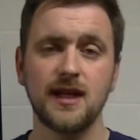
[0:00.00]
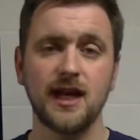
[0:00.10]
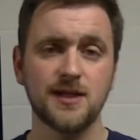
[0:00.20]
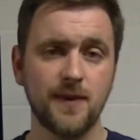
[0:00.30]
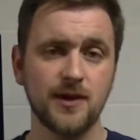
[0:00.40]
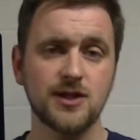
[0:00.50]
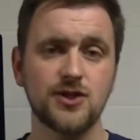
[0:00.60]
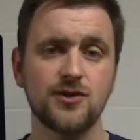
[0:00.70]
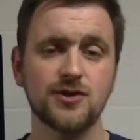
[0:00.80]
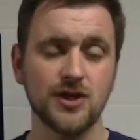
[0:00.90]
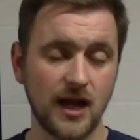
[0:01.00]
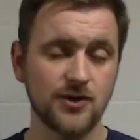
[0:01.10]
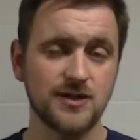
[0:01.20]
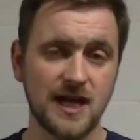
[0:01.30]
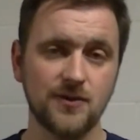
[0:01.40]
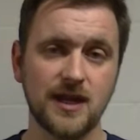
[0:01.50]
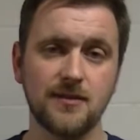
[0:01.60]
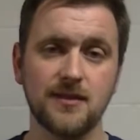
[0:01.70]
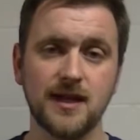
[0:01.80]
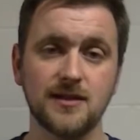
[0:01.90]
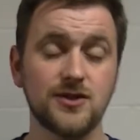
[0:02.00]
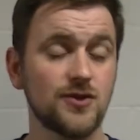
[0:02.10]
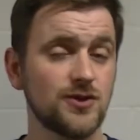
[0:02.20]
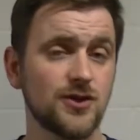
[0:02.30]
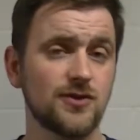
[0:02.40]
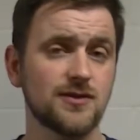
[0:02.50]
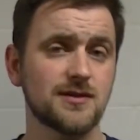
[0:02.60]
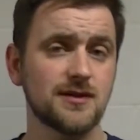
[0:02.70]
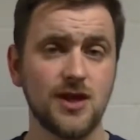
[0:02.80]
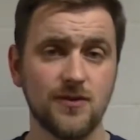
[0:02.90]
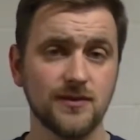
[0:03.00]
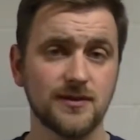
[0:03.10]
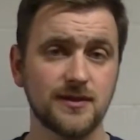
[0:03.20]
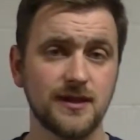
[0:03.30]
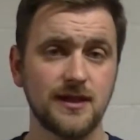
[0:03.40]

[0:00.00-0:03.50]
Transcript: Experienced shooters understand what that means, new shooters don't.